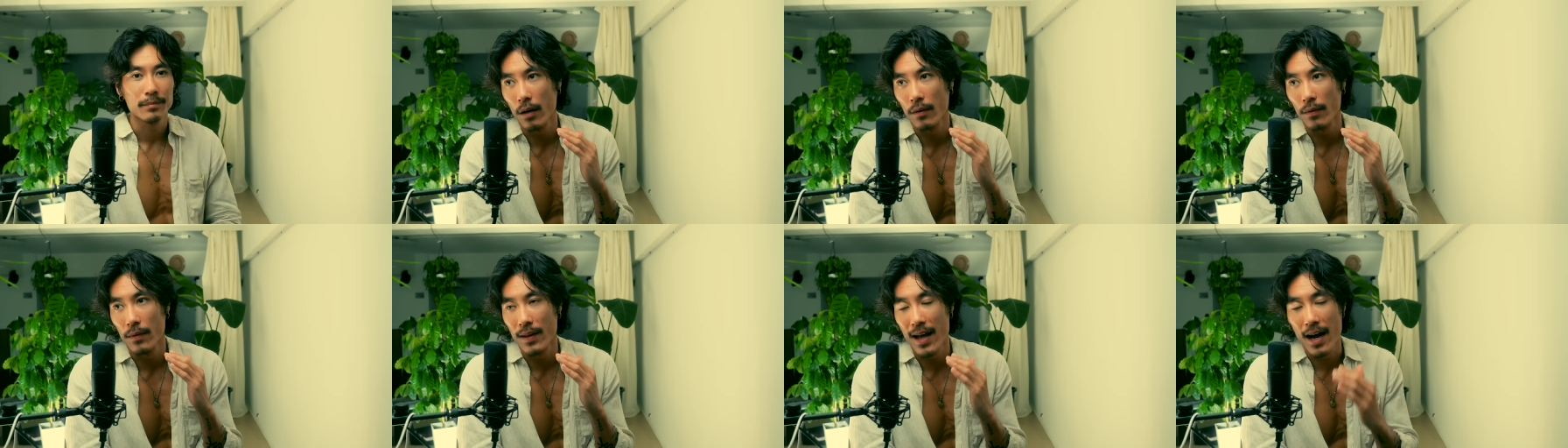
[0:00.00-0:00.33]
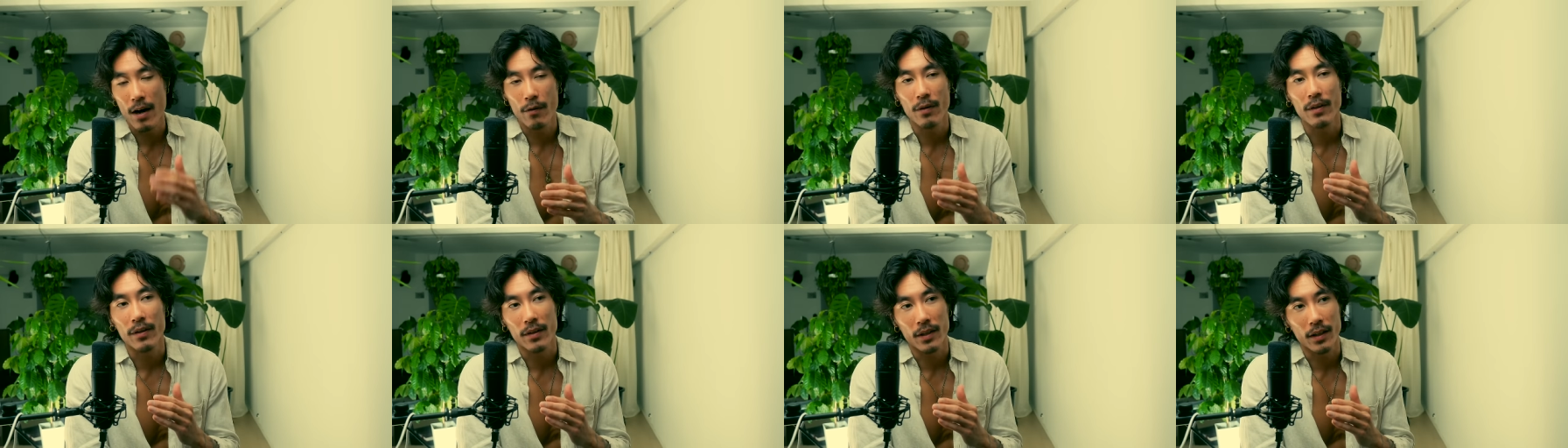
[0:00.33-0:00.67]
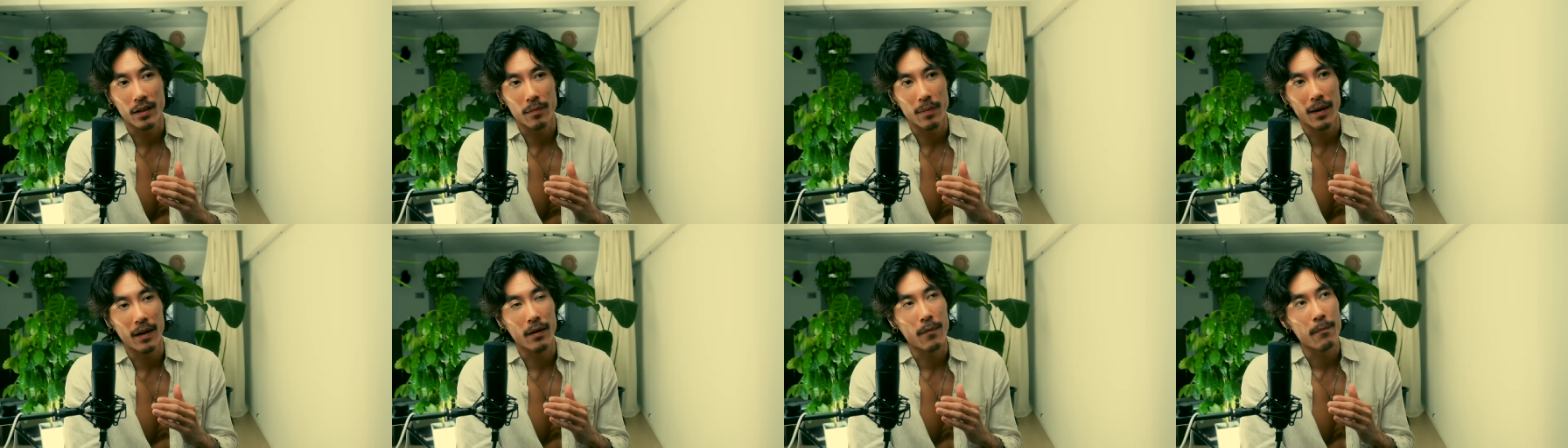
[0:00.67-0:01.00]
Now I
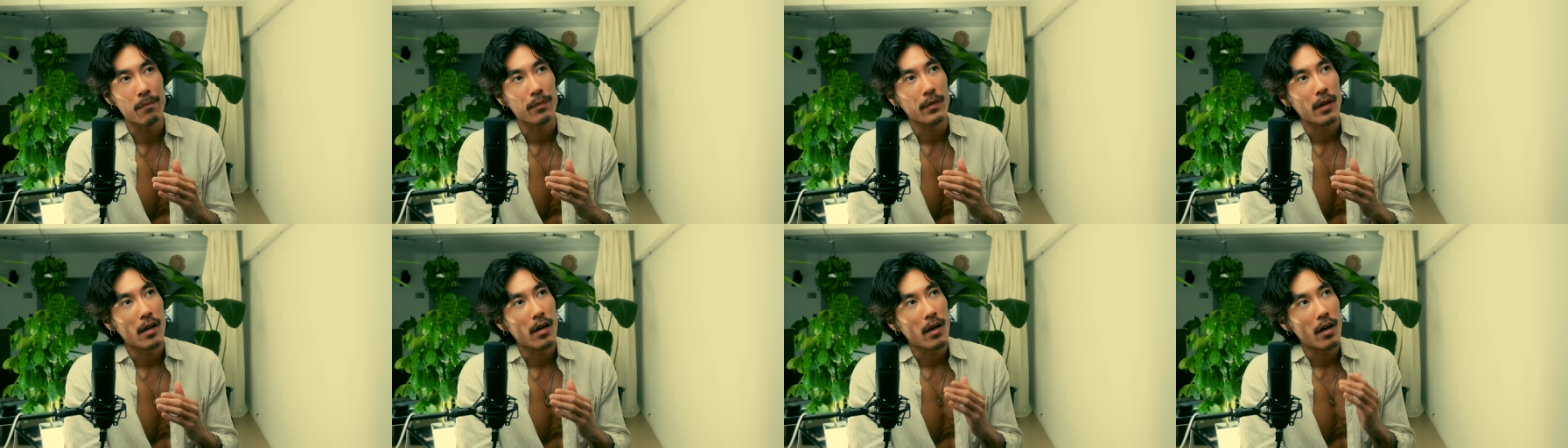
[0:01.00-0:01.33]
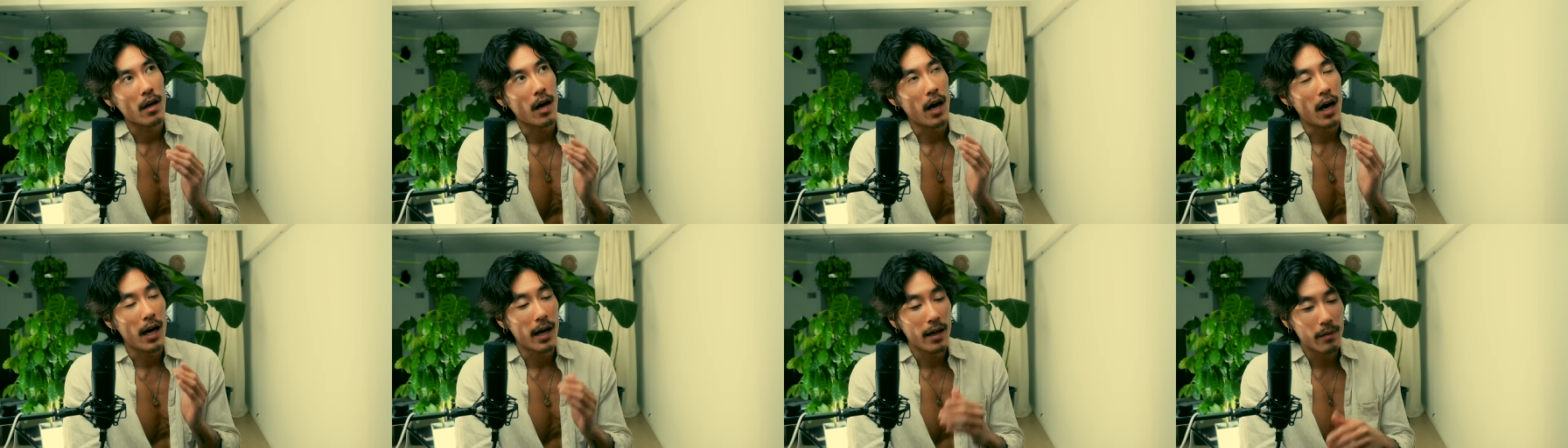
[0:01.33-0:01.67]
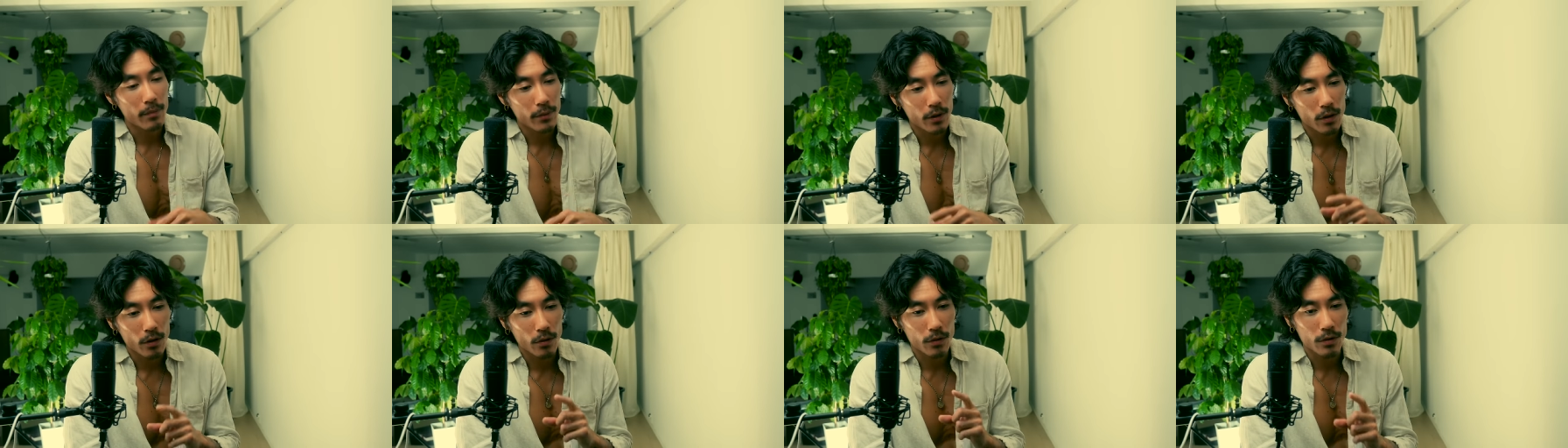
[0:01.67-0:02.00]
think about, I
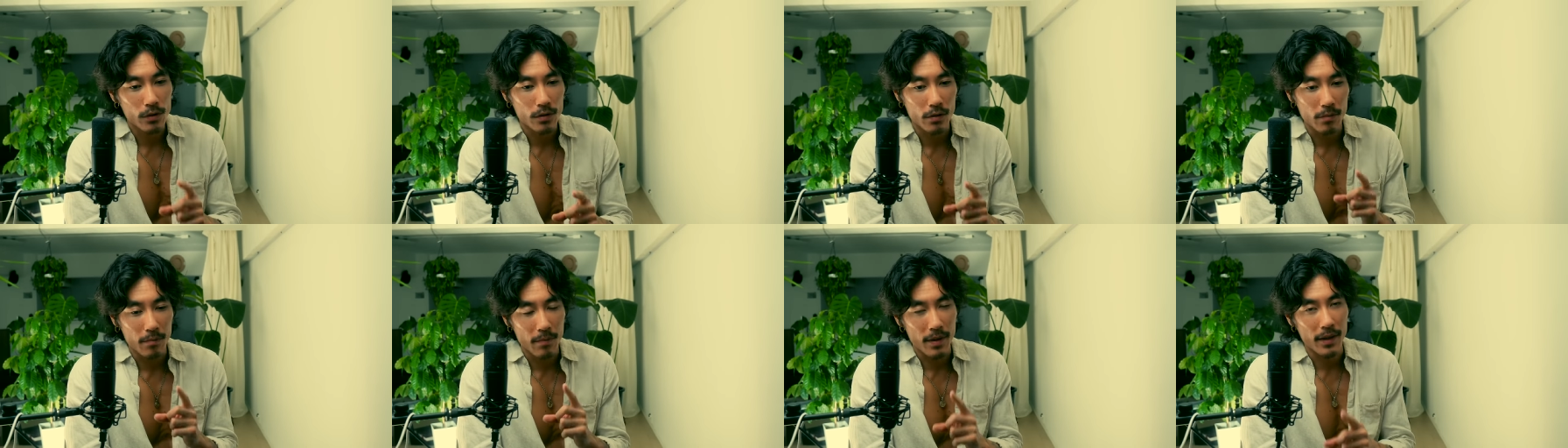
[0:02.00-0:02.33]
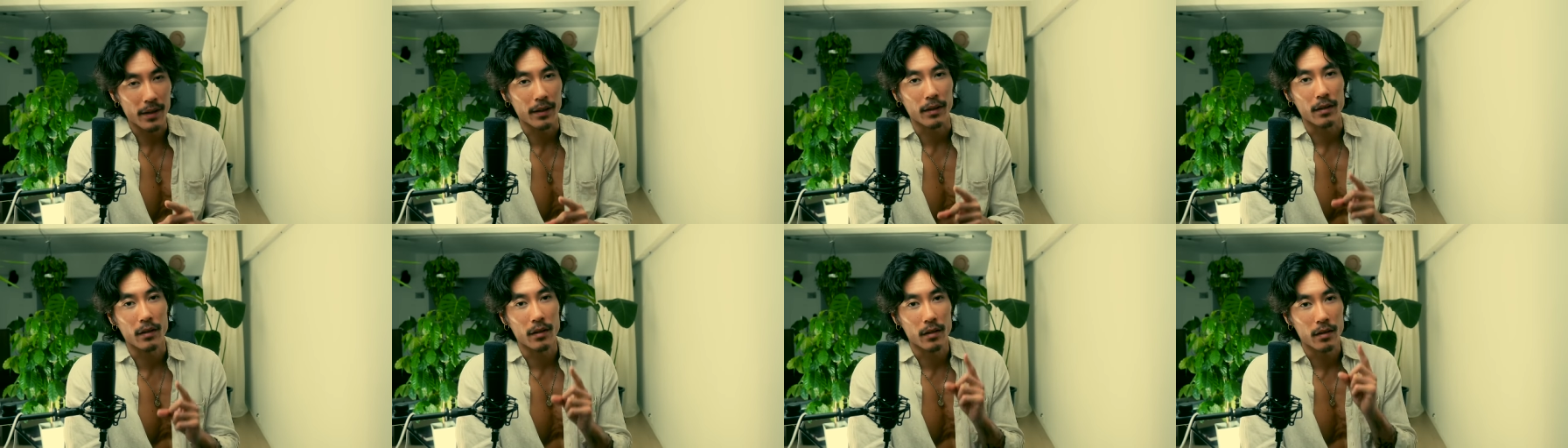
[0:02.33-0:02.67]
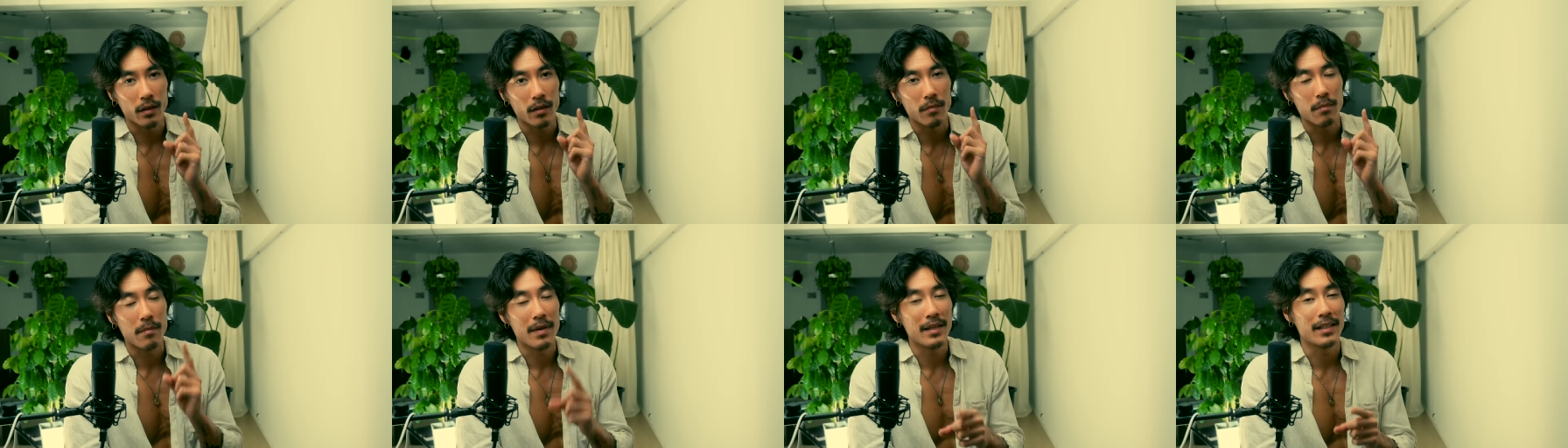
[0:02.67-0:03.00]
am going to make
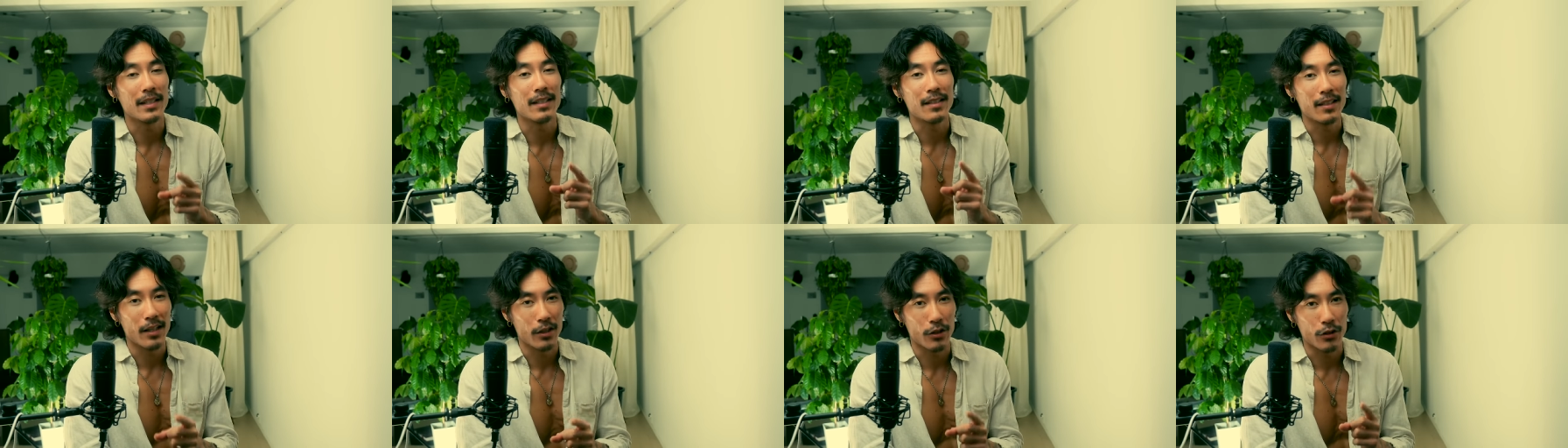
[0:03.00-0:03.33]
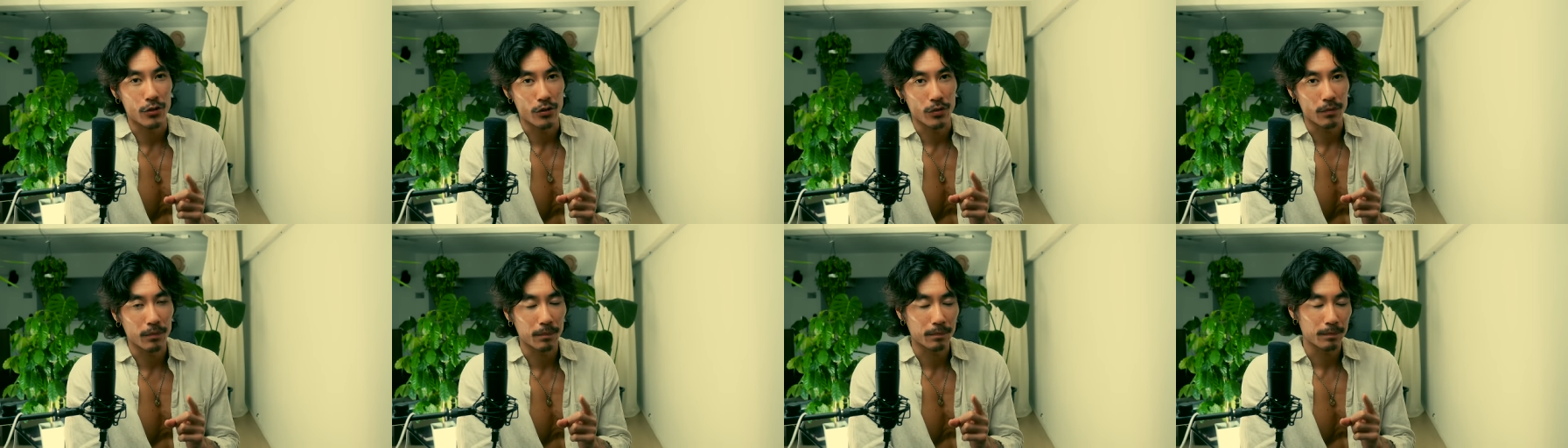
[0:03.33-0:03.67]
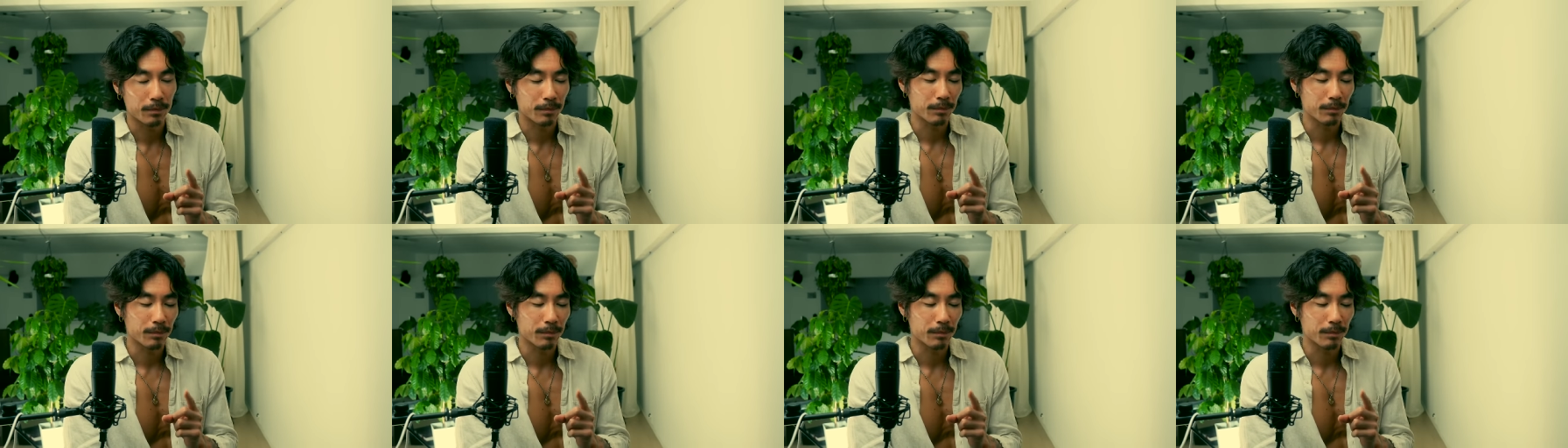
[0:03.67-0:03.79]
the meditation,